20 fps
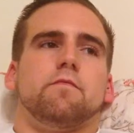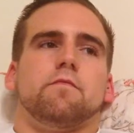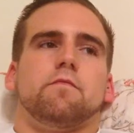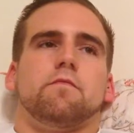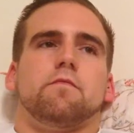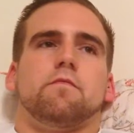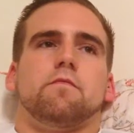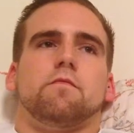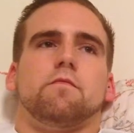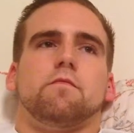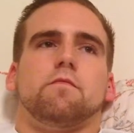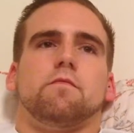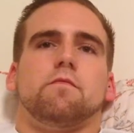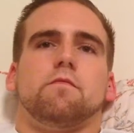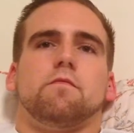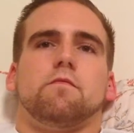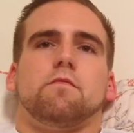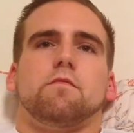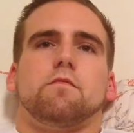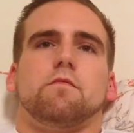
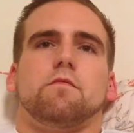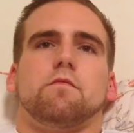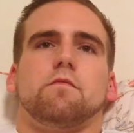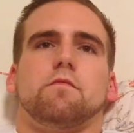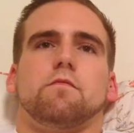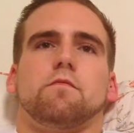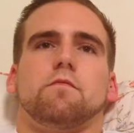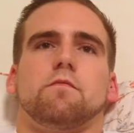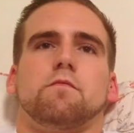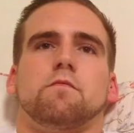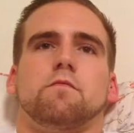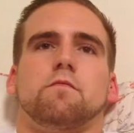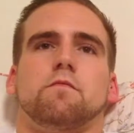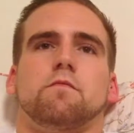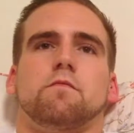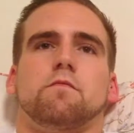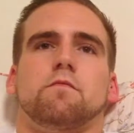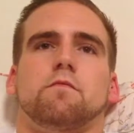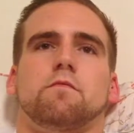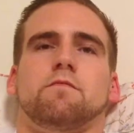
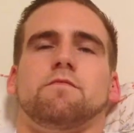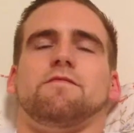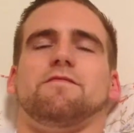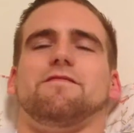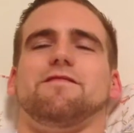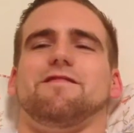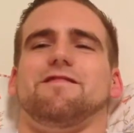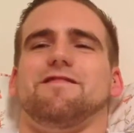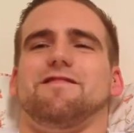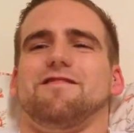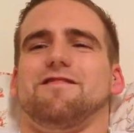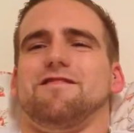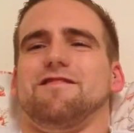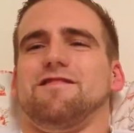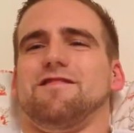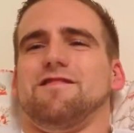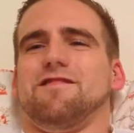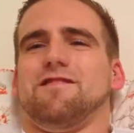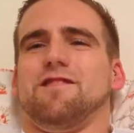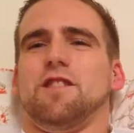
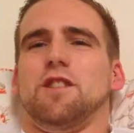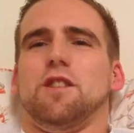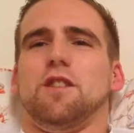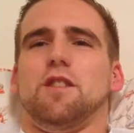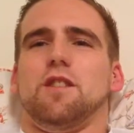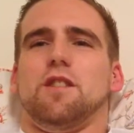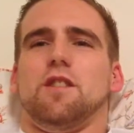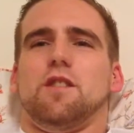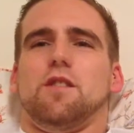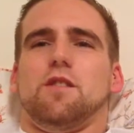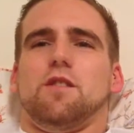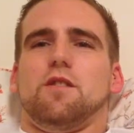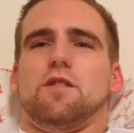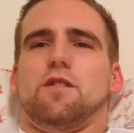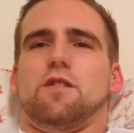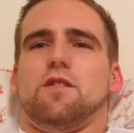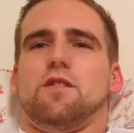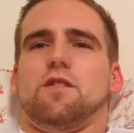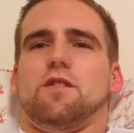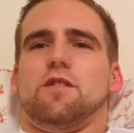
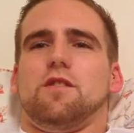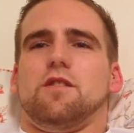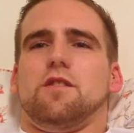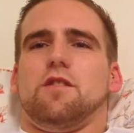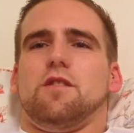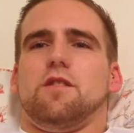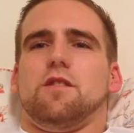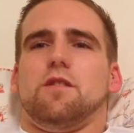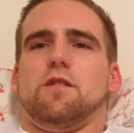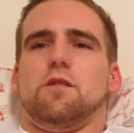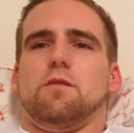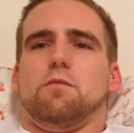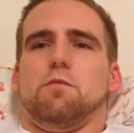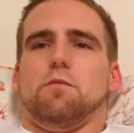(not speaking)